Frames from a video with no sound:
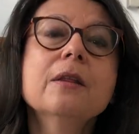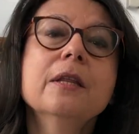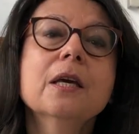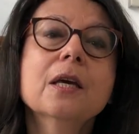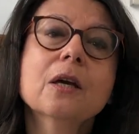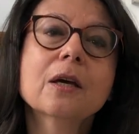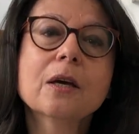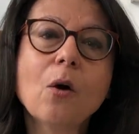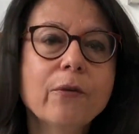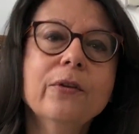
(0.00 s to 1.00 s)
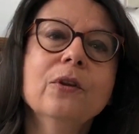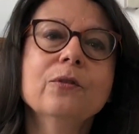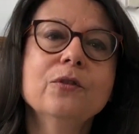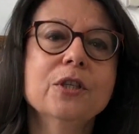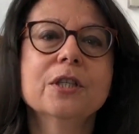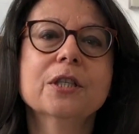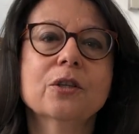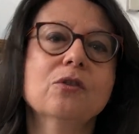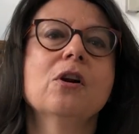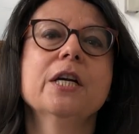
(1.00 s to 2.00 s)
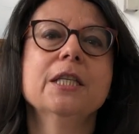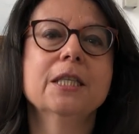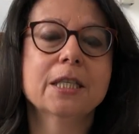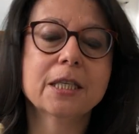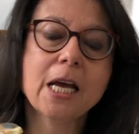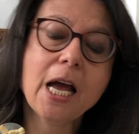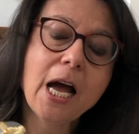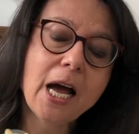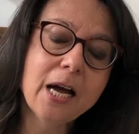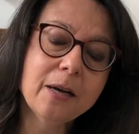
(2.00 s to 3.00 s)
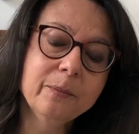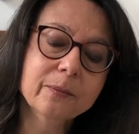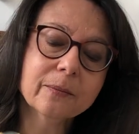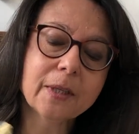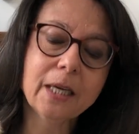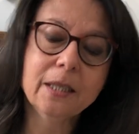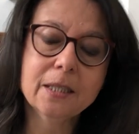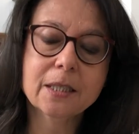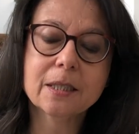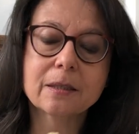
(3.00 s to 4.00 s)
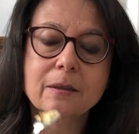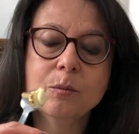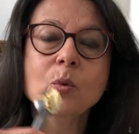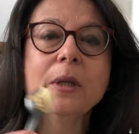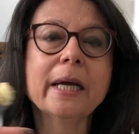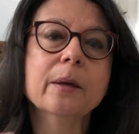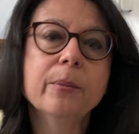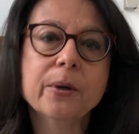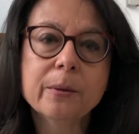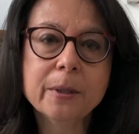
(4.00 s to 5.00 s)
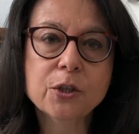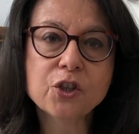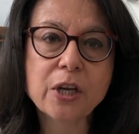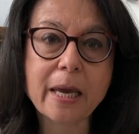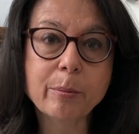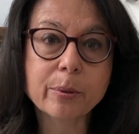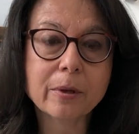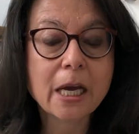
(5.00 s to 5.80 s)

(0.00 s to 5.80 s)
They coffin of Jesus Christ, and it's more like a pyramid shape.